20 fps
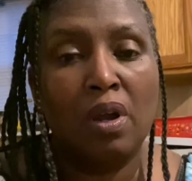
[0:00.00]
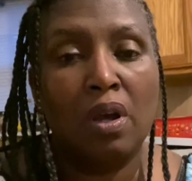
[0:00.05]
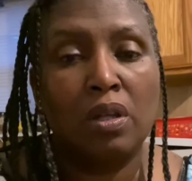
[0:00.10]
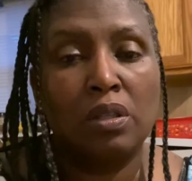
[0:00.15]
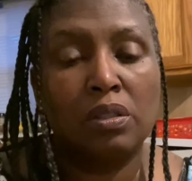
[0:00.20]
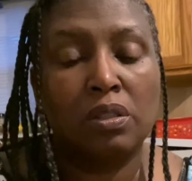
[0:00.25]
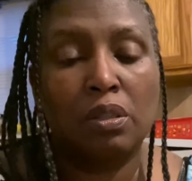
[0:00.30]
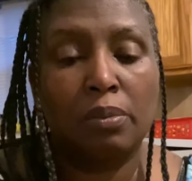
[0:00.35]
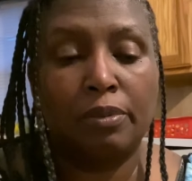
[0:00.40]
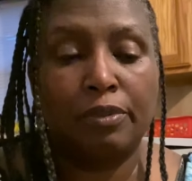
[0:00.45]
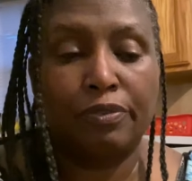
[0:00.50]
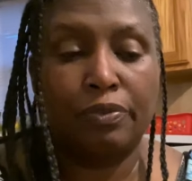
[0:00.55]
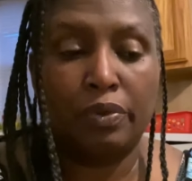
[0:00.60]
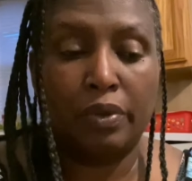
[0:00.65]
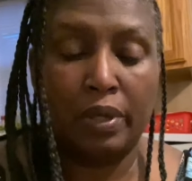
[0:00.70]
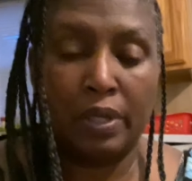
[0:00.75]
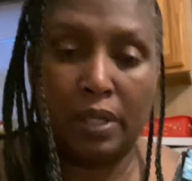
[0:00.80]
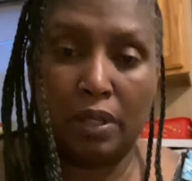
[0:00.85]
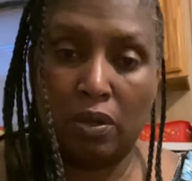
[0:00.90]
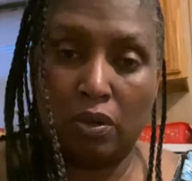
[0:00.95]
So
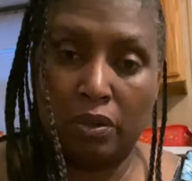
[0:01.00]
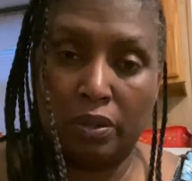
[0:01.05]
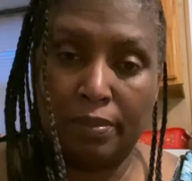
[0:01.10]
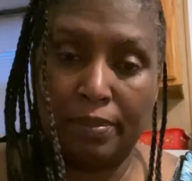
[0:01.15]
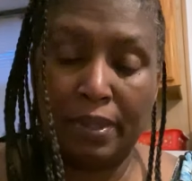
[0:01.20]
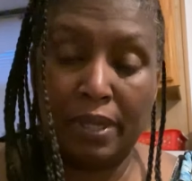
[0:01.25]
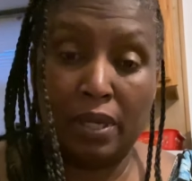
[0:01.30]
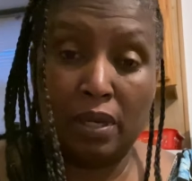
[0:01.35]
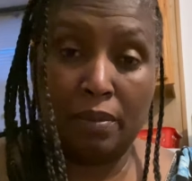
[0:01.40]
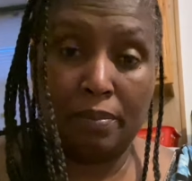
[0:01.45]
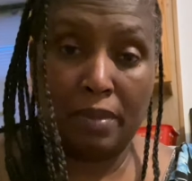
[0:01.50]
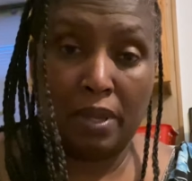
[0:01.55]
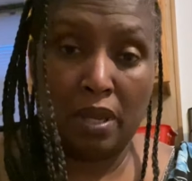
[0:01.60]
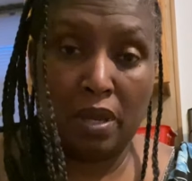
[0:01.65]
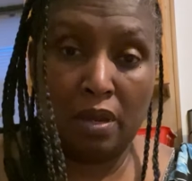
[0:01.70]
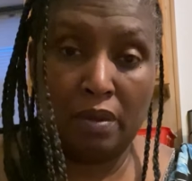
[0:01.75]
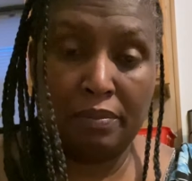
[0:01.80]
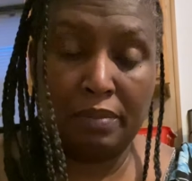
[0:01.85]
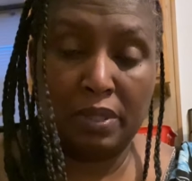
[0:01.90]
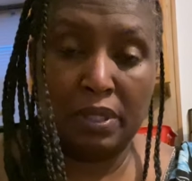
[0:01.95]
before I go to bed, I'm gonna
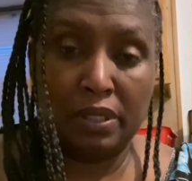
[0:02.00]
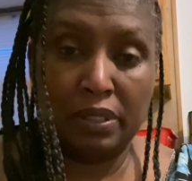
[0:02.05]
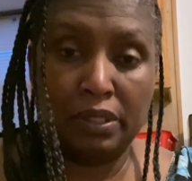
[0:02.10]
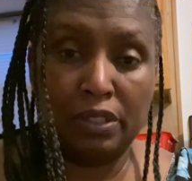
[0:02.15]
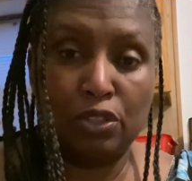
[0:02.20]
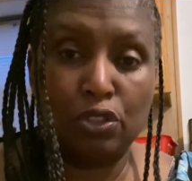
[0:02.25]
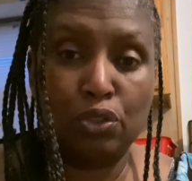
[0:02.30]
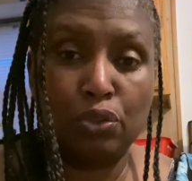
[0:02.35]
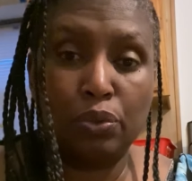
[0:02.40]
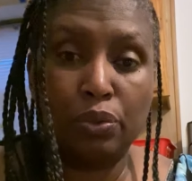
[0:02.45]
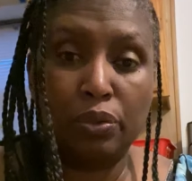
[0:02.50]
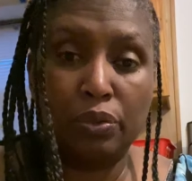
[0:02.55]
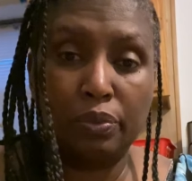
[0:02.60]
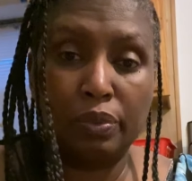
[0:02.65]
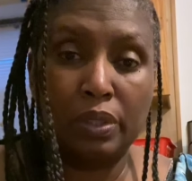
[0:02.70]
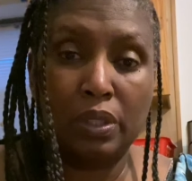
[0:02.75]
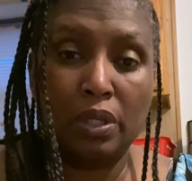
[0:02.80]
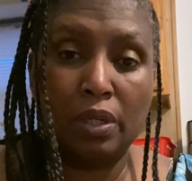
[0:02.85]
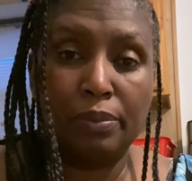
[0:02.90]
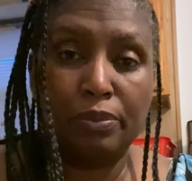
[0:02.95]
have me at least two or three
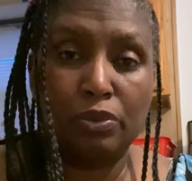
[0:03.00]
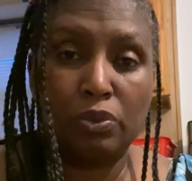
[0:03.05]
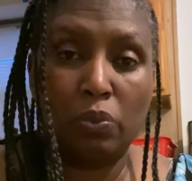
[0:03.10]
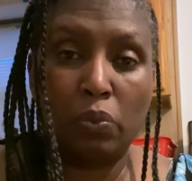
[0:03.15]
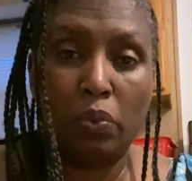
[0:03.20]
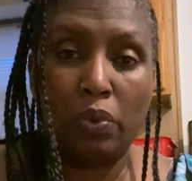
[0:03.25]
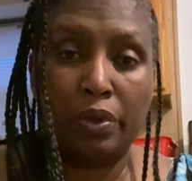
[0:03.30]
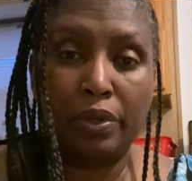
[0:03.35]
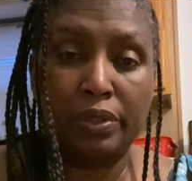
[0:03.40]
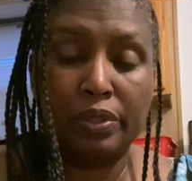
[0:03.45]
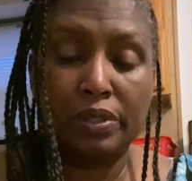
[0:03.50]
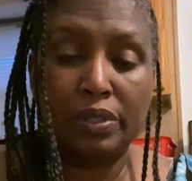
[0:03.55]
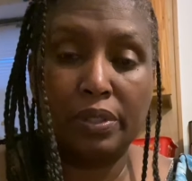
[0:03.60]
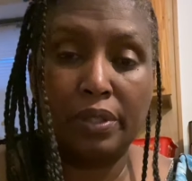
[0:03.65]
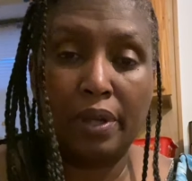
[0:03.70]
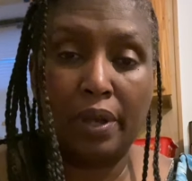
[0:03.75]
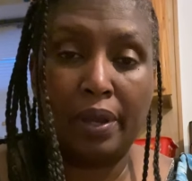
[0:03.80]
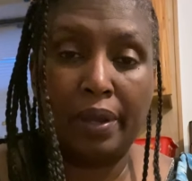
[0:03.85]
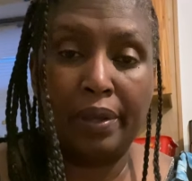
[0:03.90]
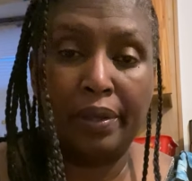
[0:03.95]
cups of water
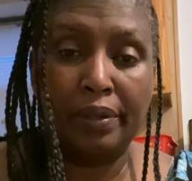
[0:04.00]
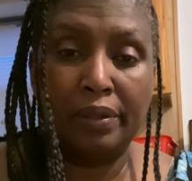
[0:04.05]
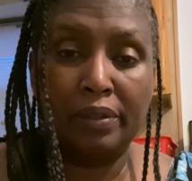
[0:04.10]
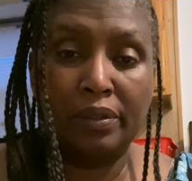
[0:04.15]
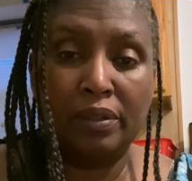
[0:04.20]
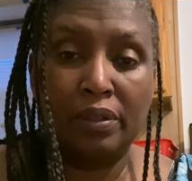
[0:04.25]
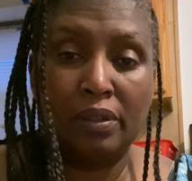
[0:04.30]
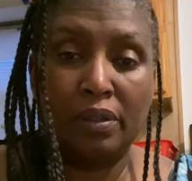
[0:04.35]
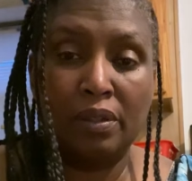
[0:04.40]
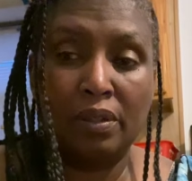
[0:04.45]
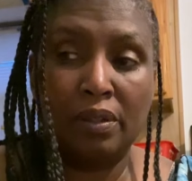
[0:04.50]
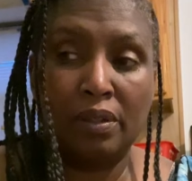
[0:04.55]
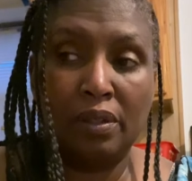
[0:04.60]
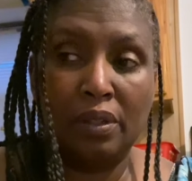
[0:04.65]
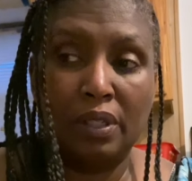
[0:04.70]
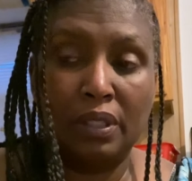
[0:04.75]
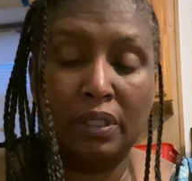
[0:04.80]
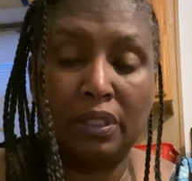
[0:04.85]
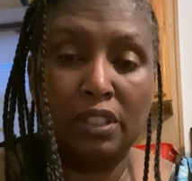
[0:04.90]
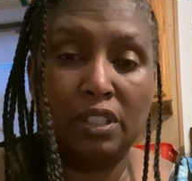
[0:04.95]
tonight
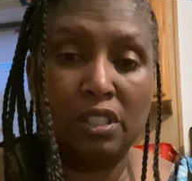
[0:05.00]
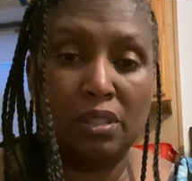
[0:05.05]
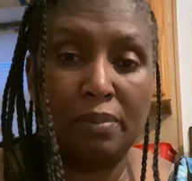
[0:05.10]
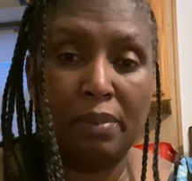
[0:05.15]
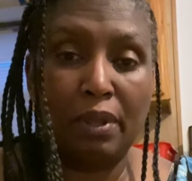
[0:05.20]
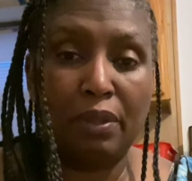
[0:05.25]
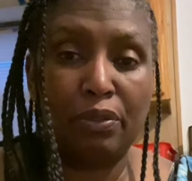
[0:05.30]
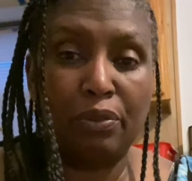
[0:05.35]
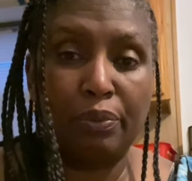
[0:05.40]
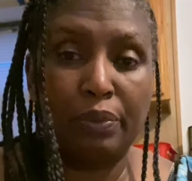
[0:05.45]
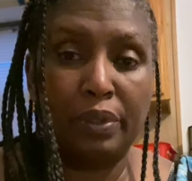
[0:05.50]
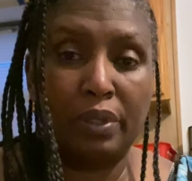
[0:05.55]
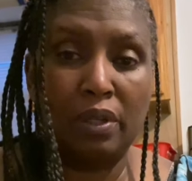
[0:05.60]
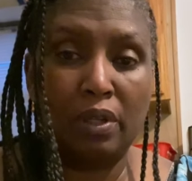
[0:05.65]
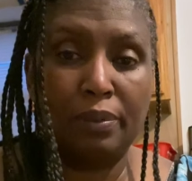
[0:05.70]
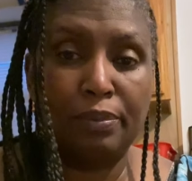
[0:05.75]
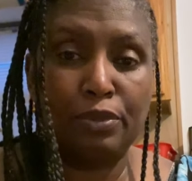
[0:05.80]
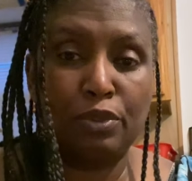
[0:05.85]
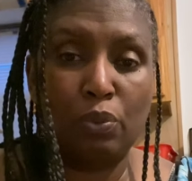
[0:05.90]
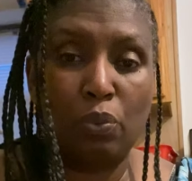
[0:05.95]
least about three
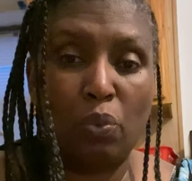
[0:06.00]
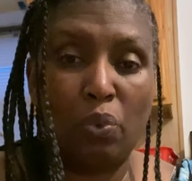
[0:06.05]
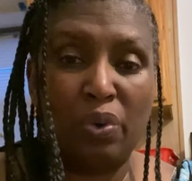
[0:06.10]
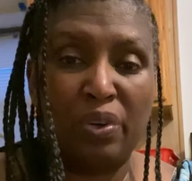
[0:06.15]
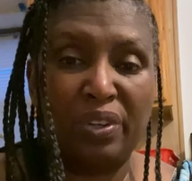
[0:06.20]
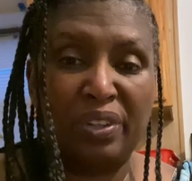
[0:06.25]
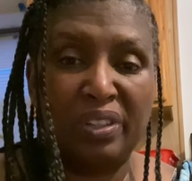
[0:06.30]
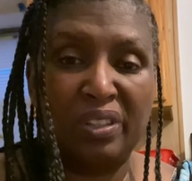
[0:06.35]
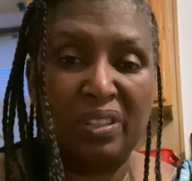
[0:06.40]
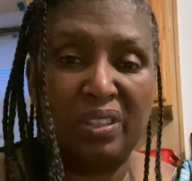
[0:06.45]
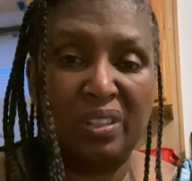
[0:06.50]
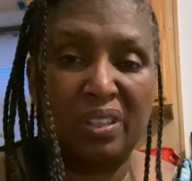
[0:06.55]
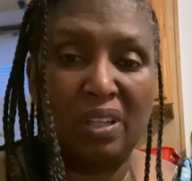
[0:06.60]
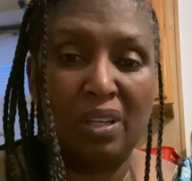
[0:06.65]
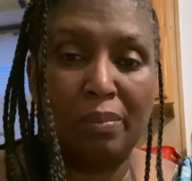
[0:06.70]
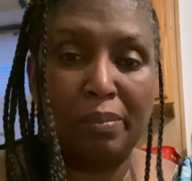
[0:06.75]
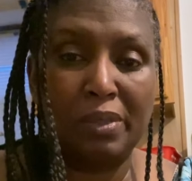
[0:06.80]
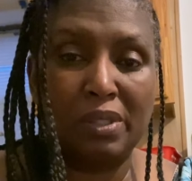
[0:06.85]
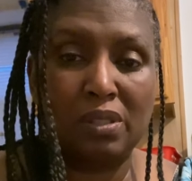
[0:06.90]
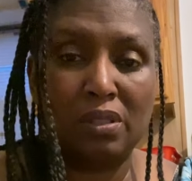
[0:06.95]
cups of water to clean
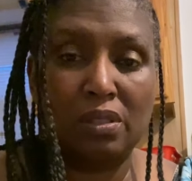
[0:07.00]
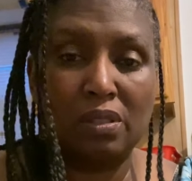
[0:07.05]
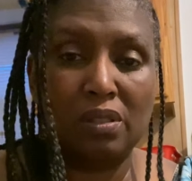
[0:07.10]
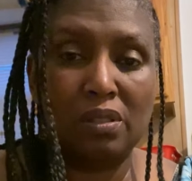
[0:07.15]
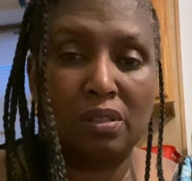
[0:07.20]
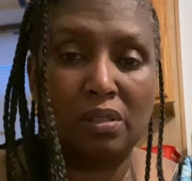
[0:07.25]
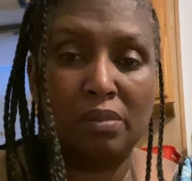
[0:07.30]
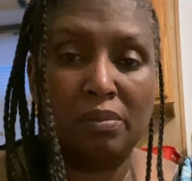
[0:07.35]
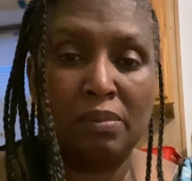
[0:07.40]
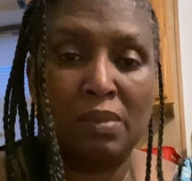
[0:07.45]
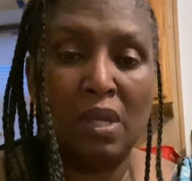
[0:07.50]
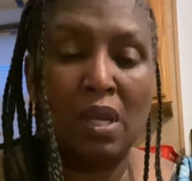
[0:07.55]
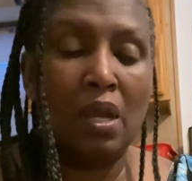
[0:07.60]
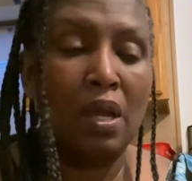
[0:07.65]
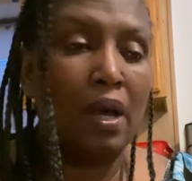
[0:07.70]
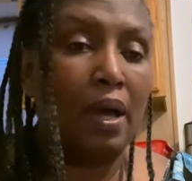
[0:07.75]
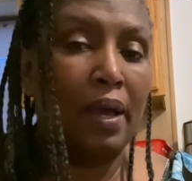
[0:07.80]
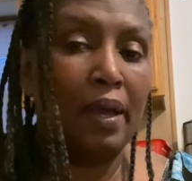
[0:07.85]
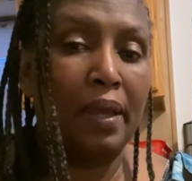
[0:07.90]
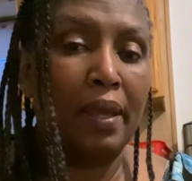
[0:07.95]
out my system.
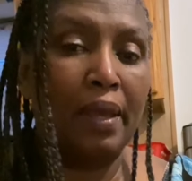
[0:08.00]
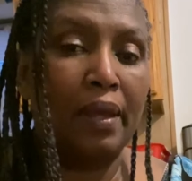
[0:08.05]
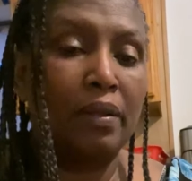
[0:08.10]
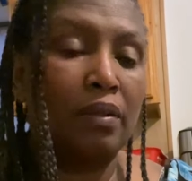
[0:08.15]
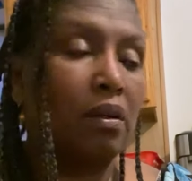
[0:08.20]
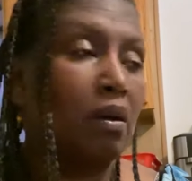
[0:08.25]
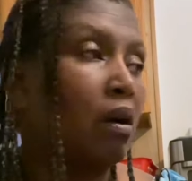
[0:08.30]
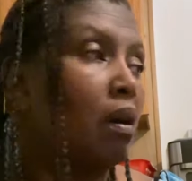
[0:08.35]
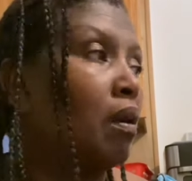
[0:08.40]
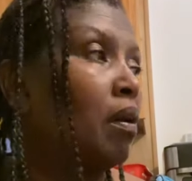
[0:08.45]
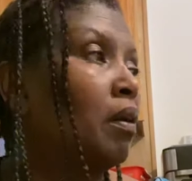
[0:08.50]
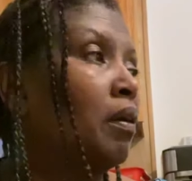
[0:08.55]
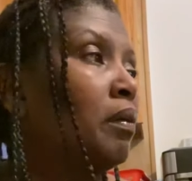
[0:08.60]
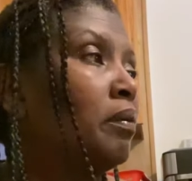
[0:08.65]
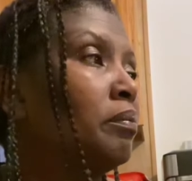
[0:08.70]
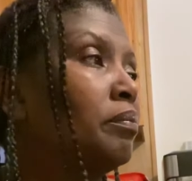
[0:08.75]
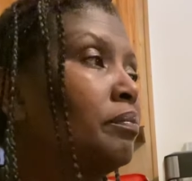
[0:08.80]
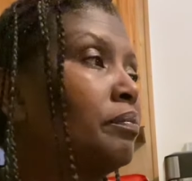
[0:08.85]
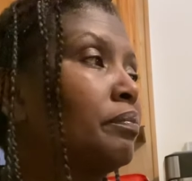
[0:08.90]
I had um,